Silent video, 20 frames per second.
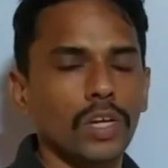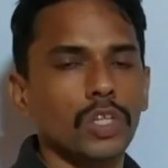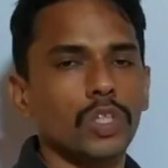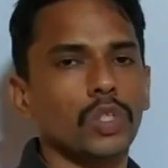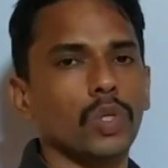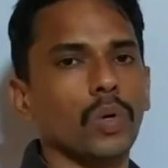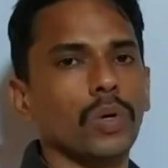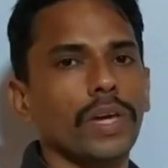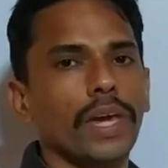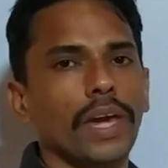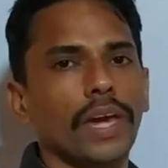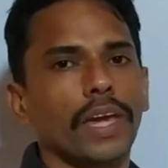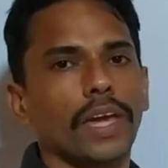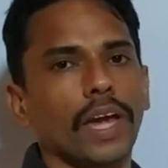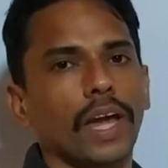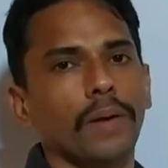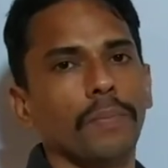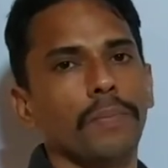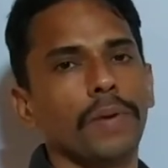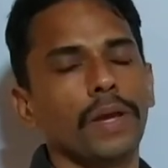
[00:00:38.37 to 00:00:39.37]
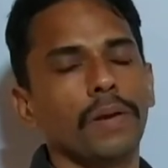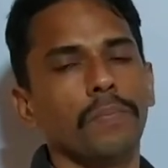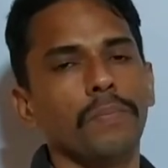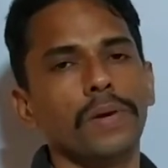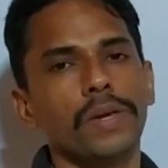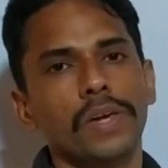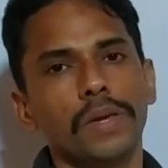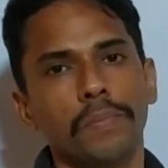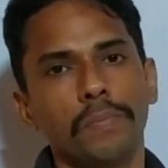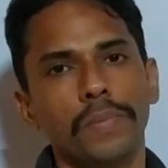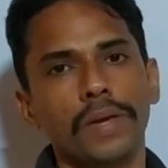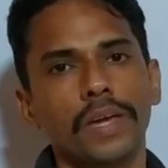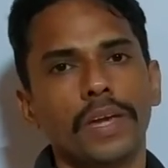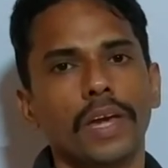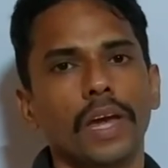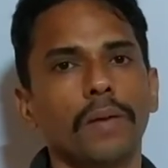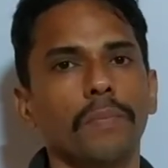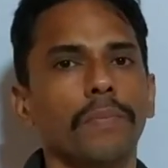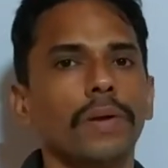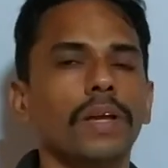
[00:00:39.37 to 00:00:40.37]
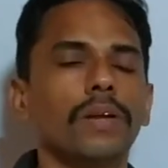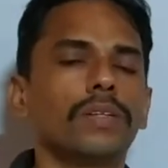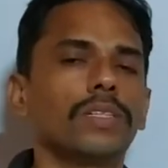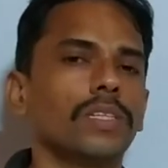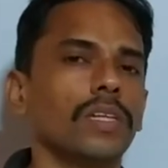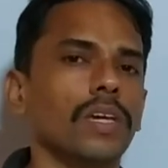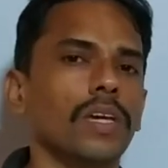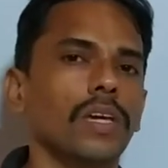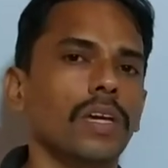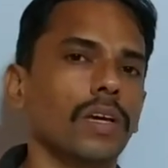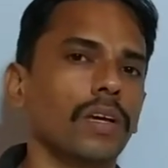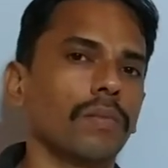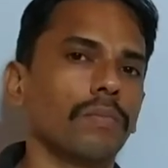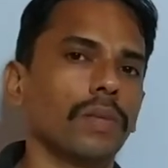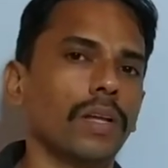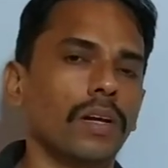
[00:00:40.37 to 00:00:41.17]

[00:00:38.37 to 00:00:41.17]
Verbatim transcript: So A can beat B, B can beat C.